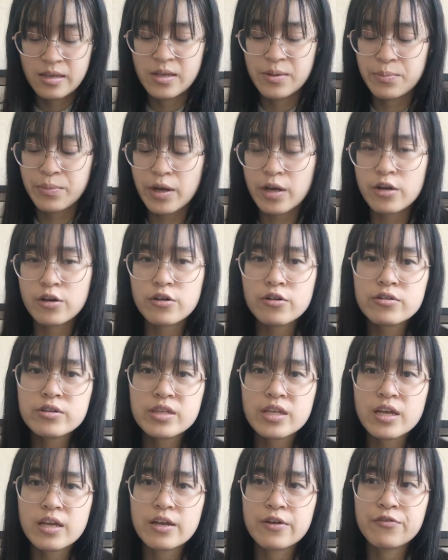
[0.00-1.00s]
But I heard
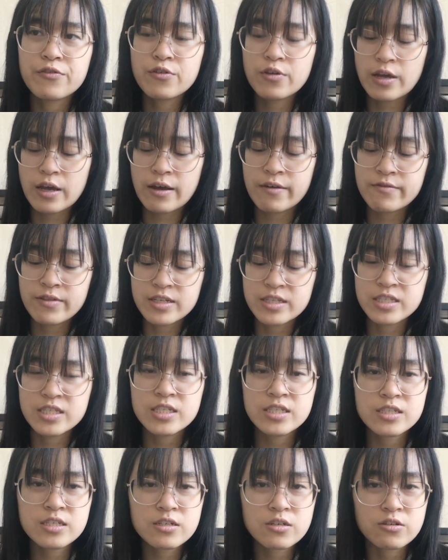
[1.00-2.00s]
that if you have the
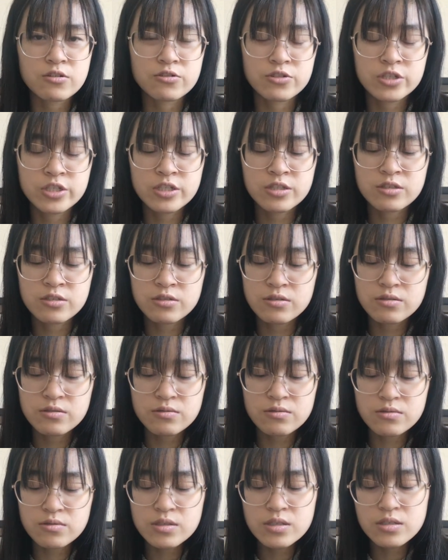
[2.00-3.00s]
Signet
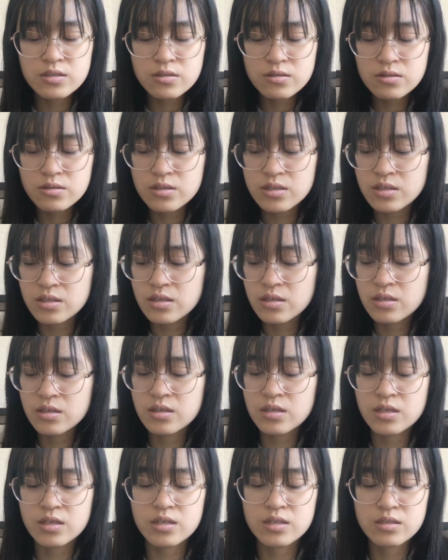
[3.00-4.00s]
Koshitsu needles,
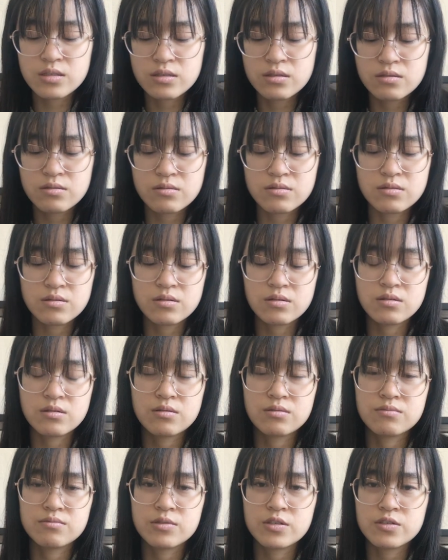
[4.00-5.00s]
then it
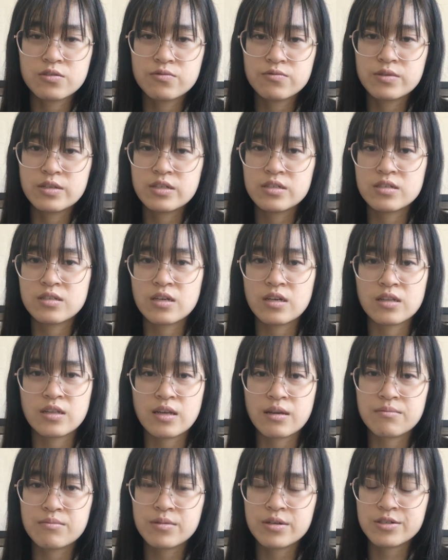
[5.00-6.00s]
doesn't really stain
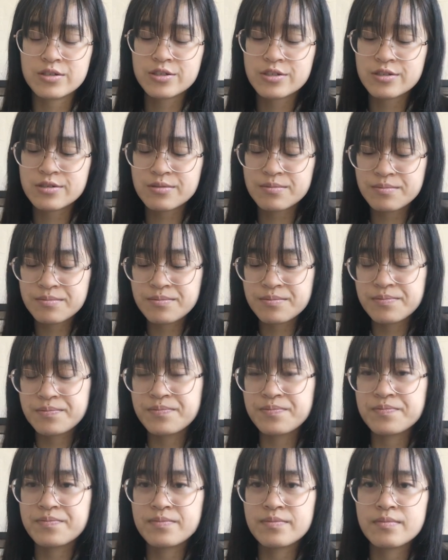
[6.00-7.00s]
that much.
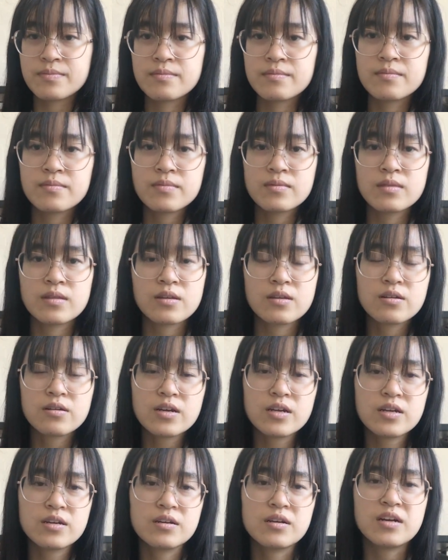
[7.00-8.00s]

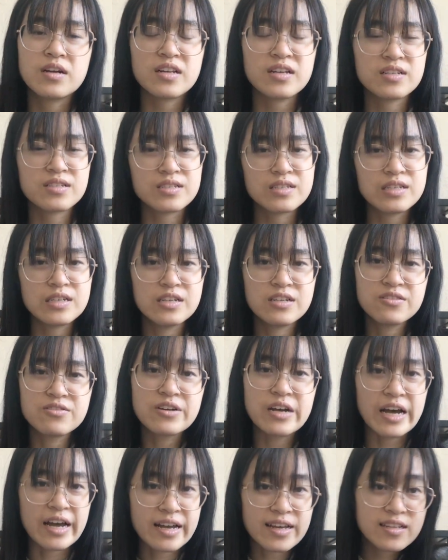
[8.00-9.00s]
Okay, and I'll see you
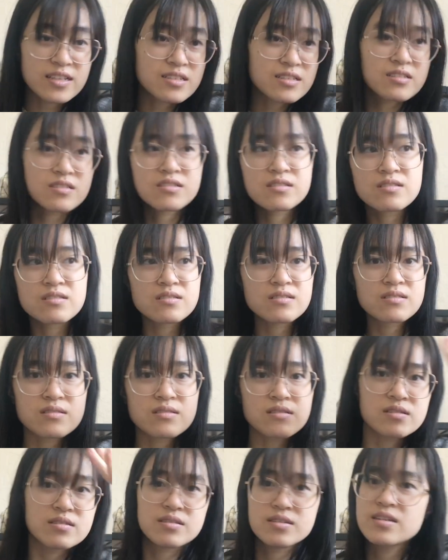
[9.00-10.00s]
guys
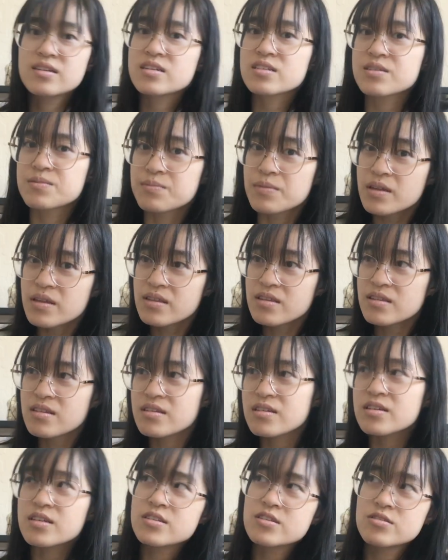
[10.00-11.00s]
next month,
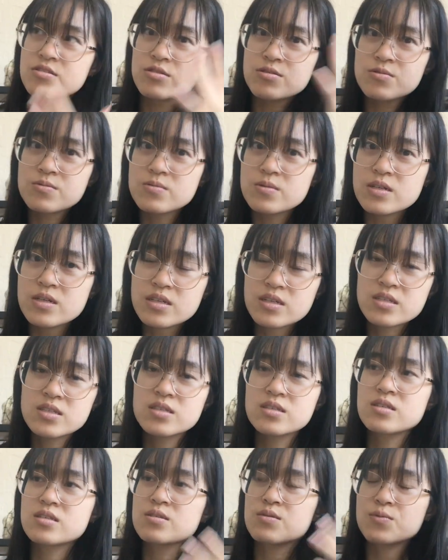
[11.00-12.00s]
in 2
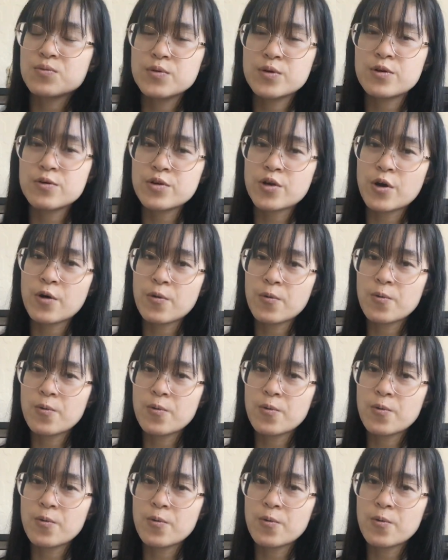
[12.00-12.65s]
weeks. We don't know.